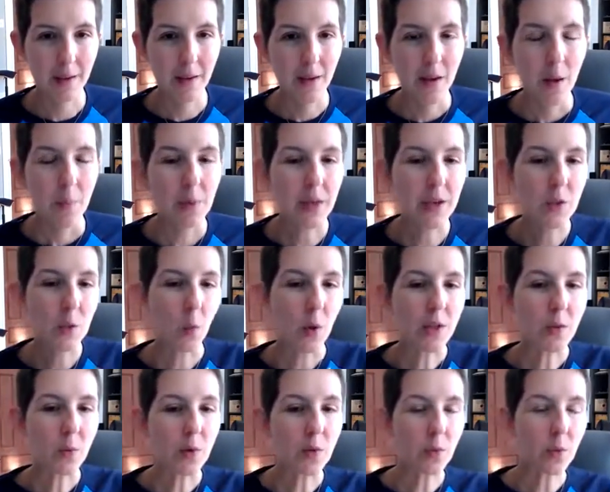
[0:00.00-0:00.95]
Because
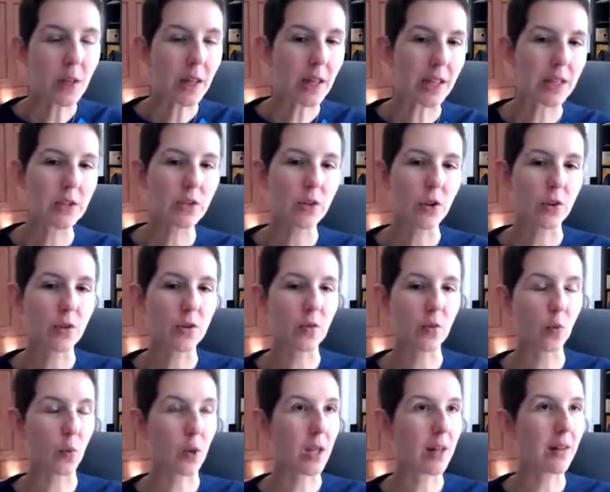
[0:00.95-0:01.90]
what we really start to
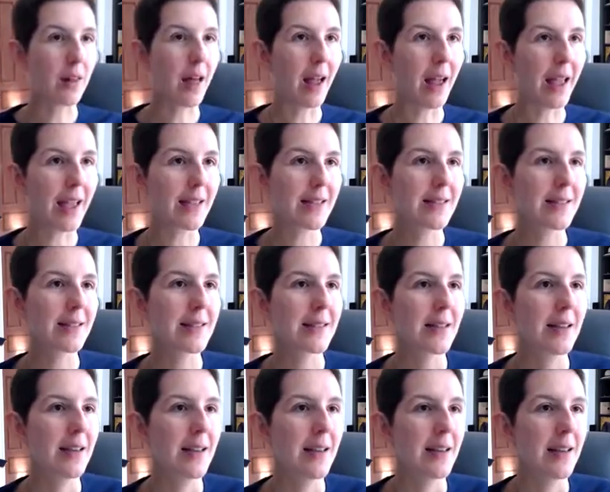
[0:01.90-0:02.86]
realize
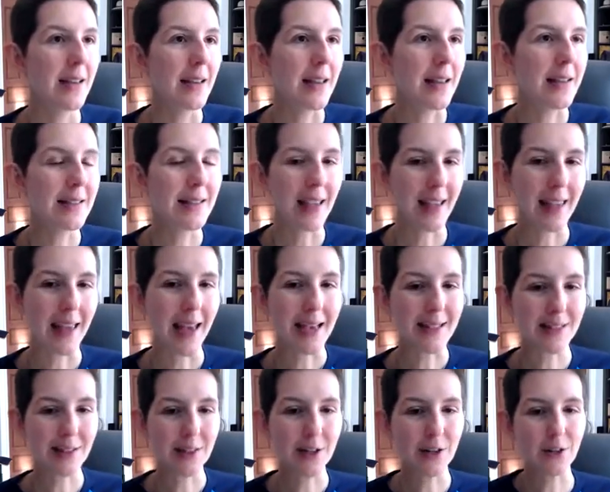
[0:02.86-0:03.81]
is that,
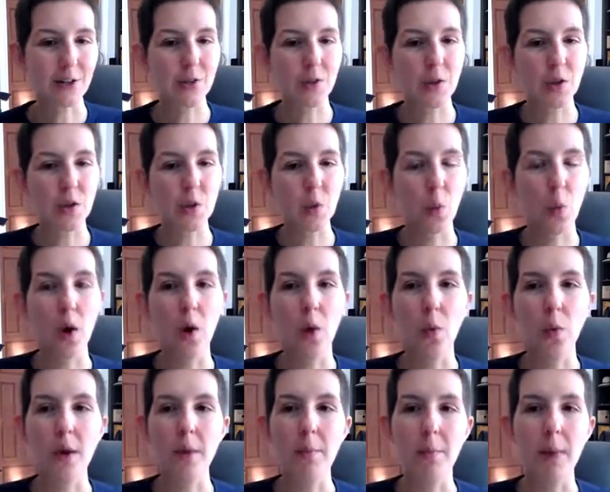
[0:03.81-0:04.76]
yes, there's
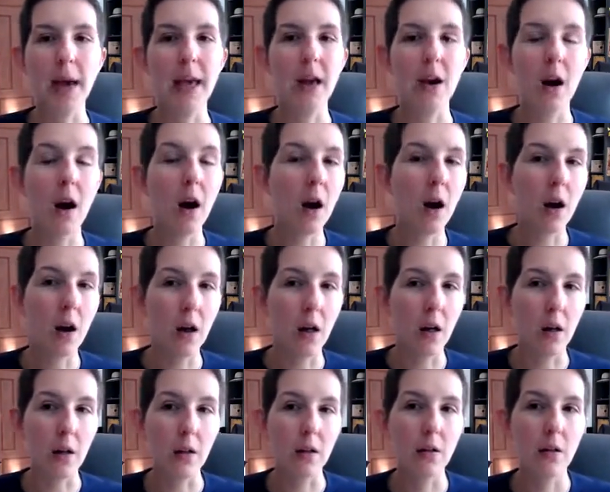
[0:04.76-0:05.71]
what we might
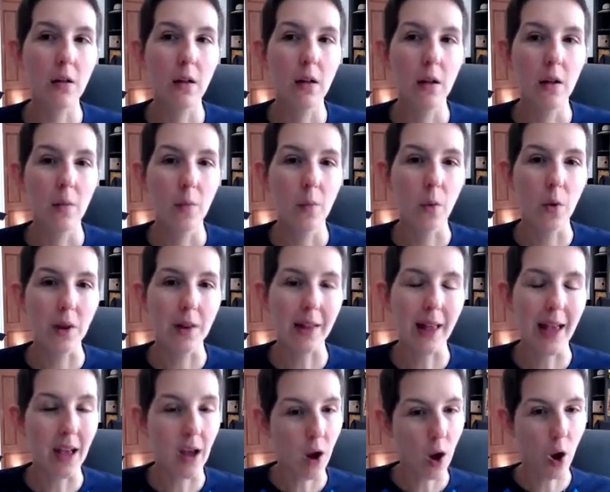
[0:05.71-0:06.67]
call more
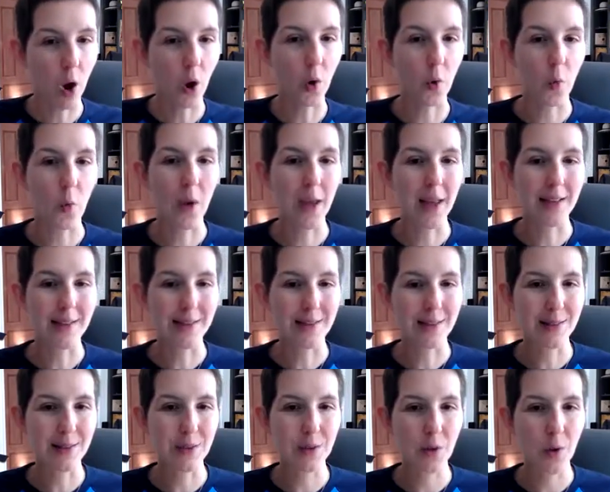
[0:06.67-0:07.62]
like our
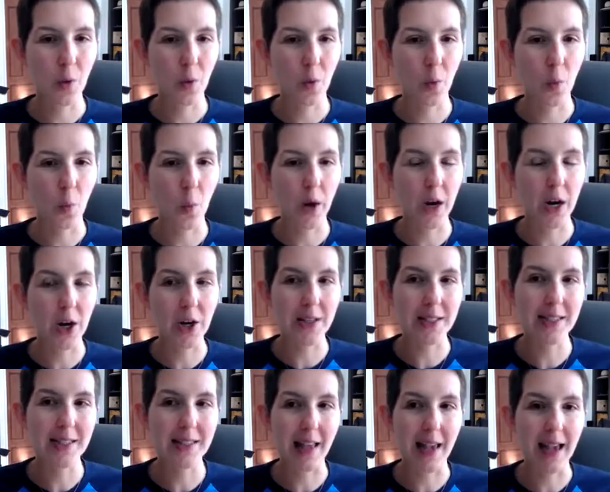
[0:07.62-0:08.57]
wins, where
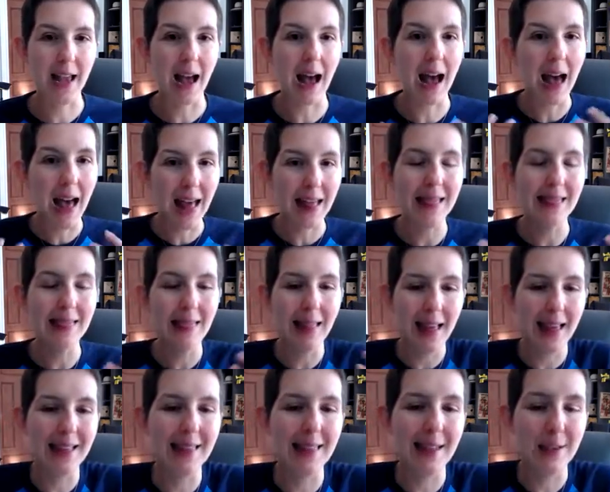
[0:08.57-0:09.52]
it's like, I
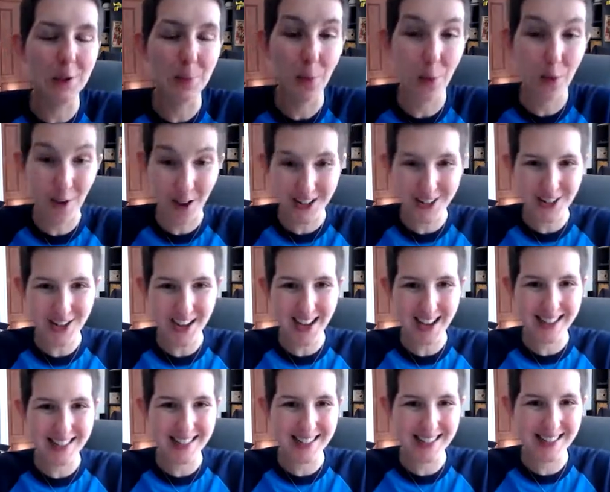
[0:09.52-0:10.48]
led this
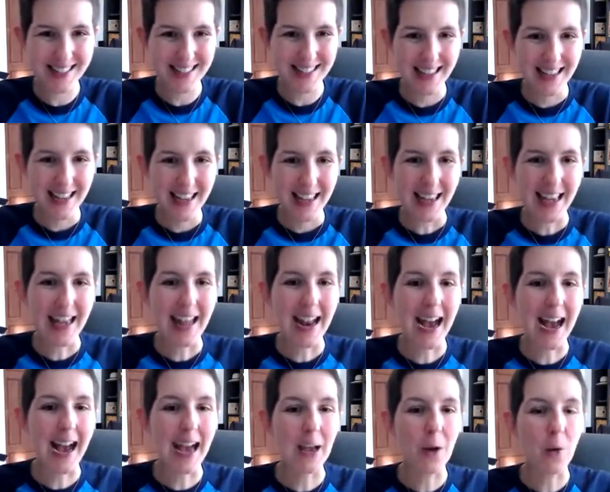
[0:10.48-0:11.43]
project and
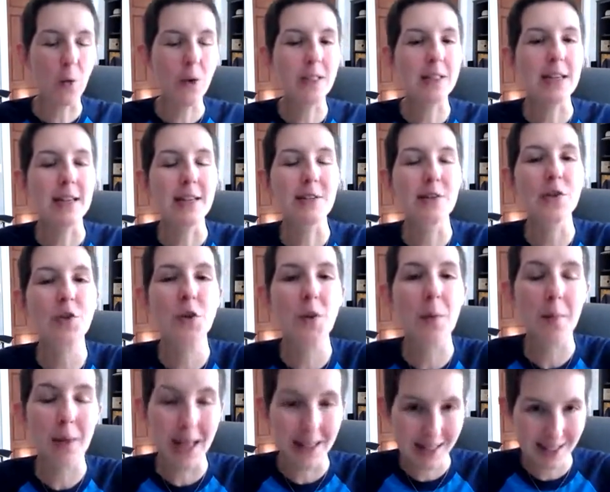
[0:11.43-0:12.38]
I was
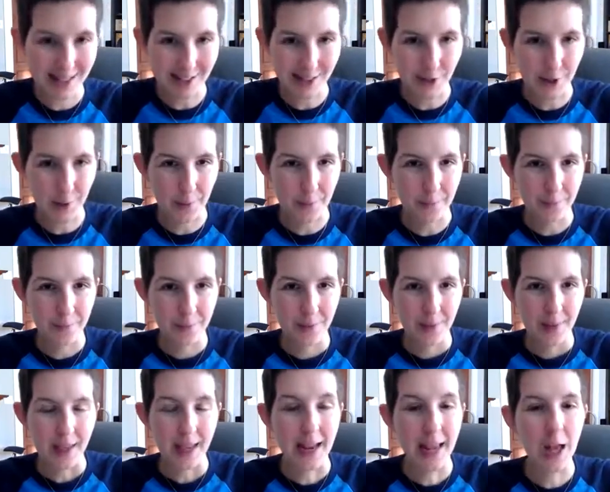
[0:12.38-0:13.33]
instrumental
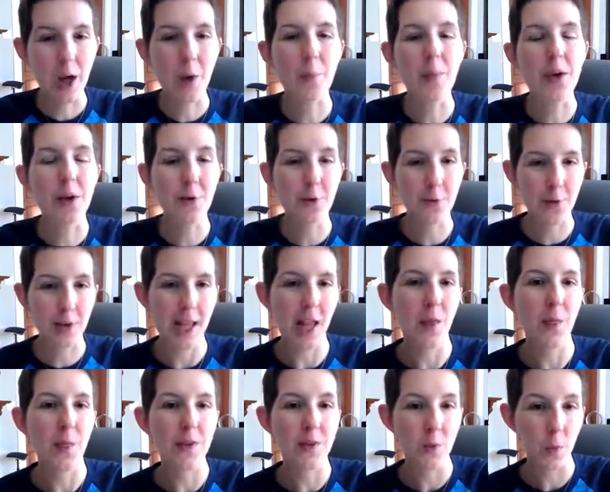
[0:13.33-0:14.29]
in helping
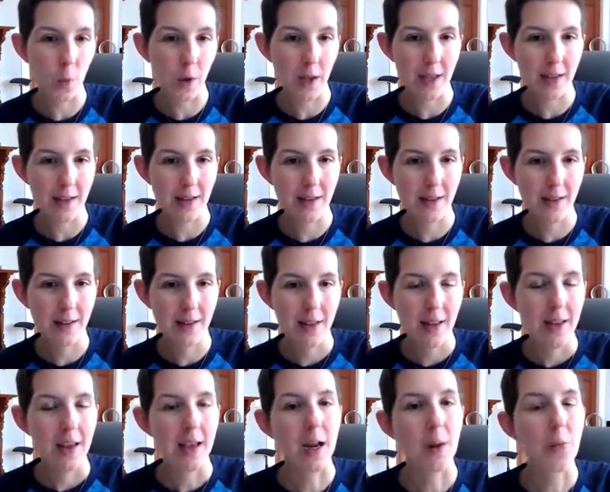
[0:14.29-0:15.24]
create this win.
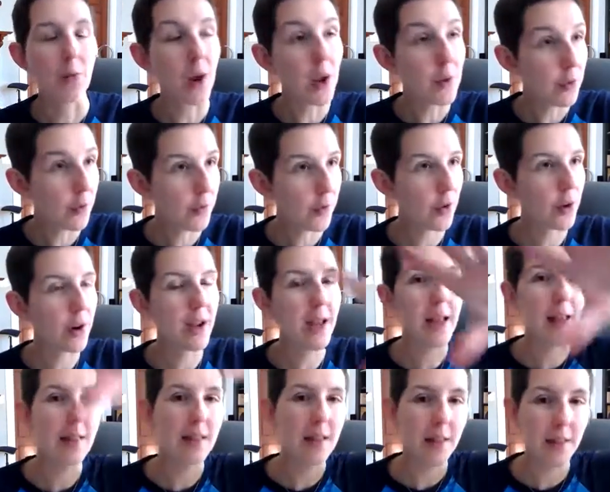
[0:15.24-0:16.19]
And I'm grateful for it.
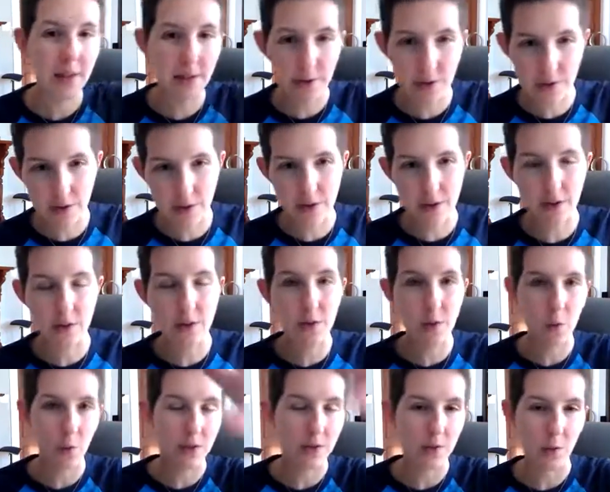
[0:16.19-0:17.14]
And then there's
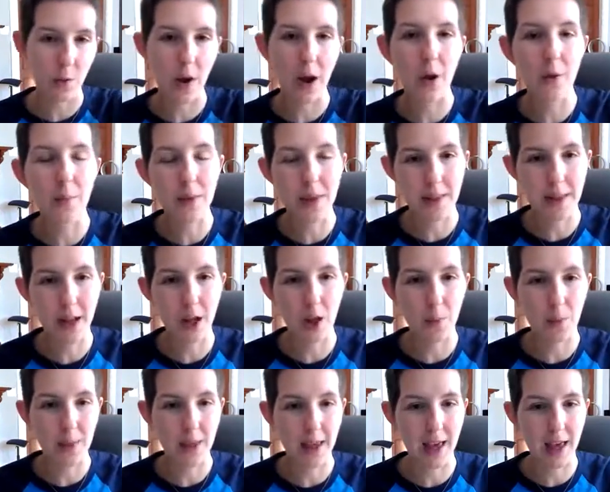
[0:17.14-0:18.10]
the ones around me that
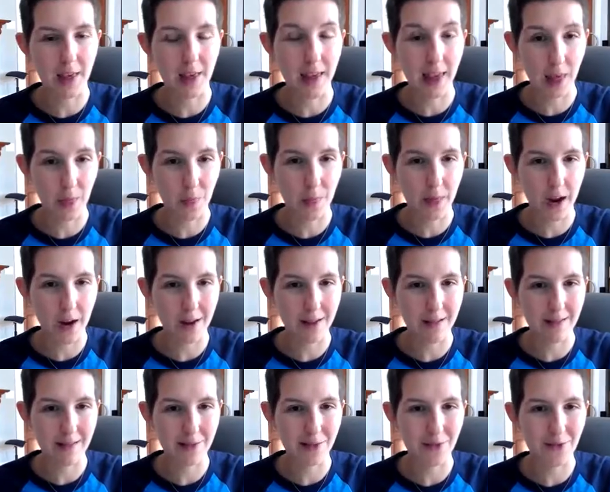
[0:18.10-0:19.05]
helped me get
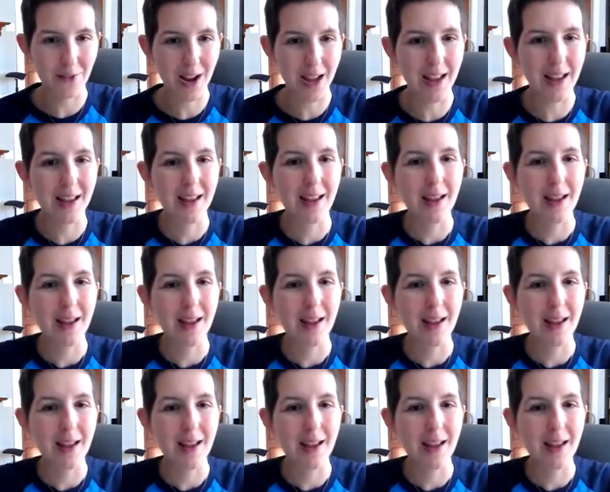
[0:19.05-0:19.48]
there, right?